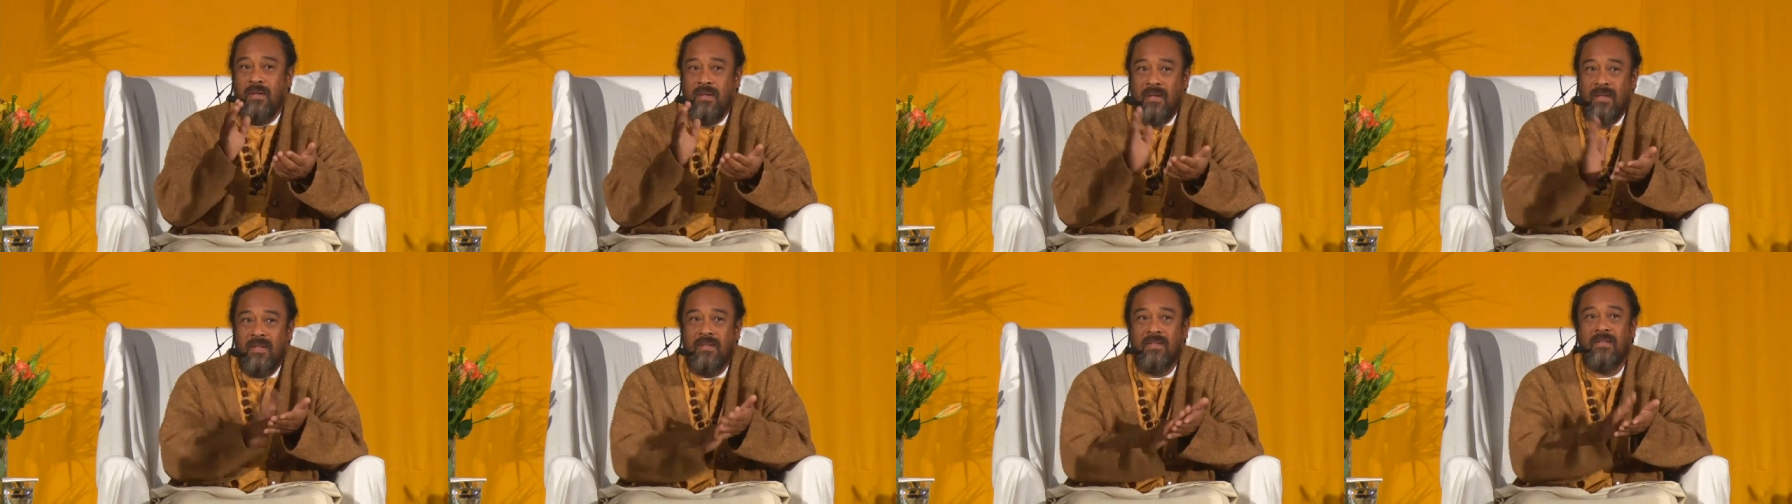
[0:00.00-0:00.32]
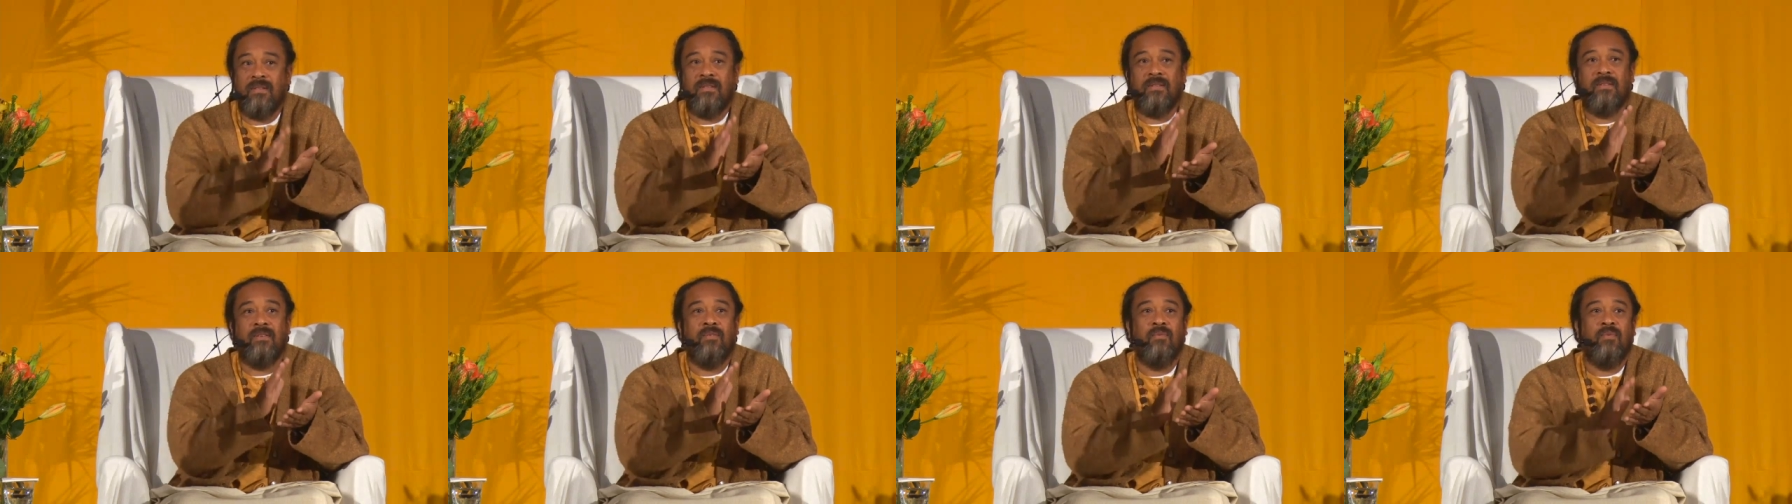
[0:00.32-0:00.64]

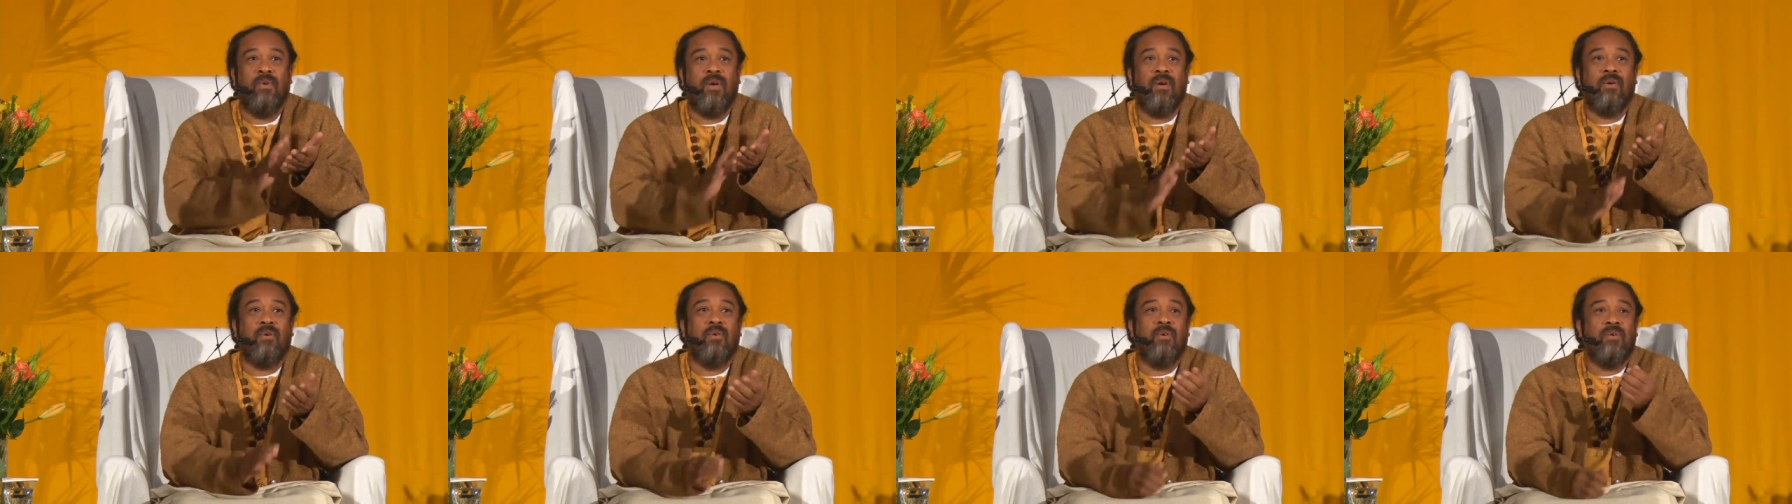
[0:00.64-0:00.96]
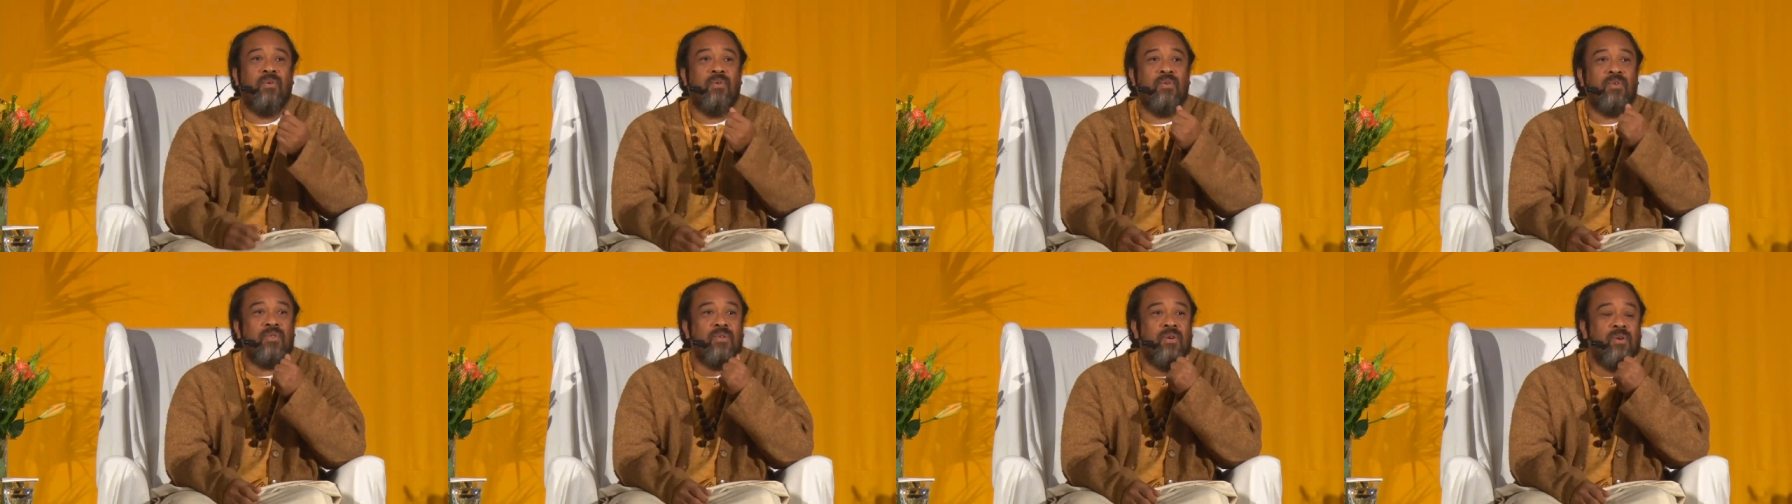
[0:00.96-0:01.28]
This we are
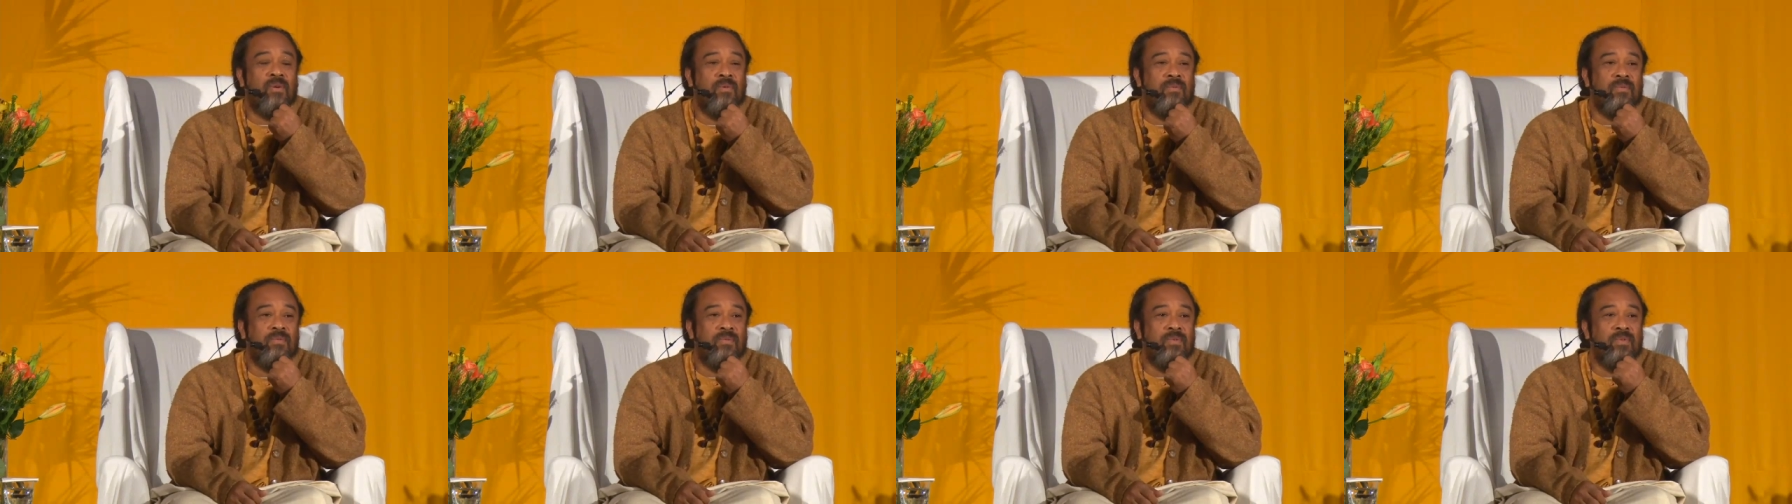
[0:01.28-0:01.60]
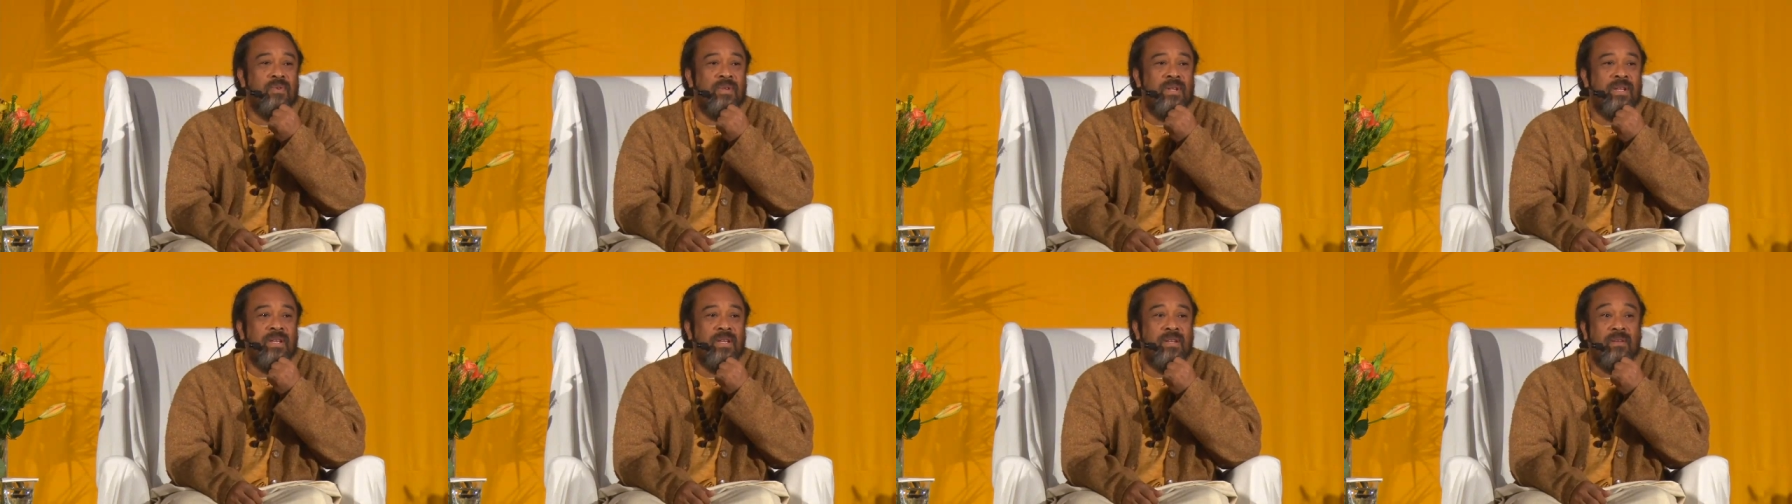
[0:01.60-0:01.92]
going to solve
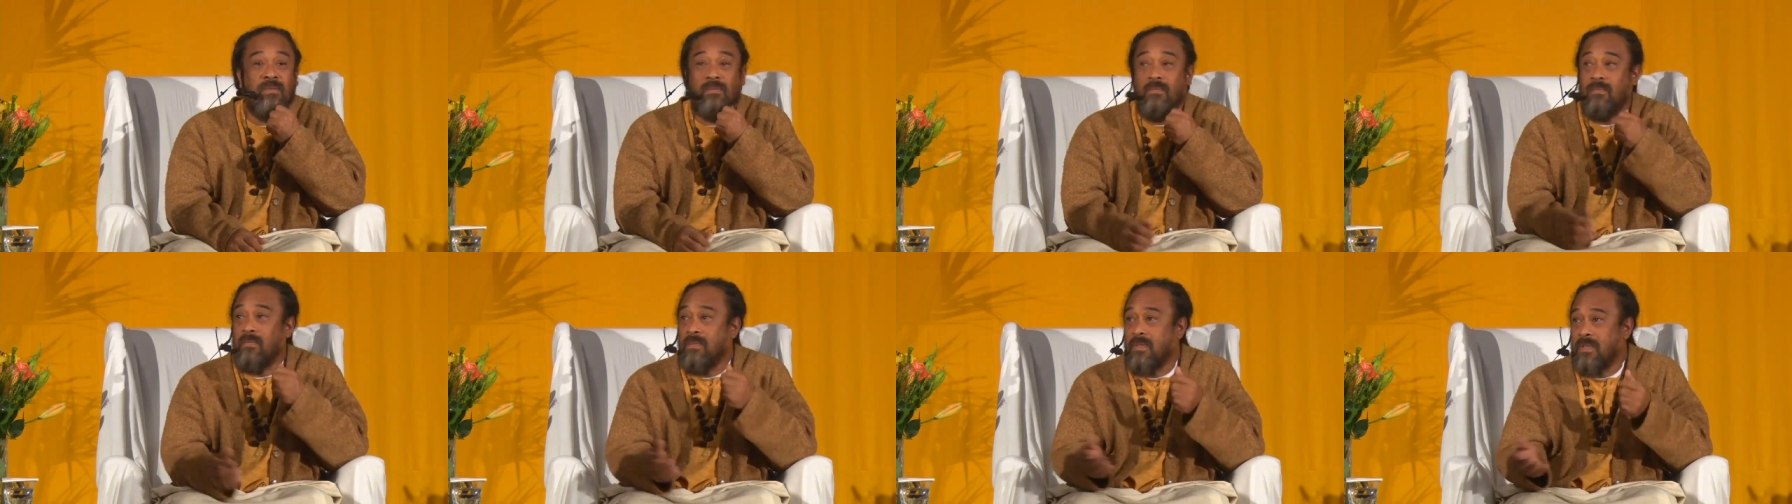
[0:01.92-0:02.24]
today,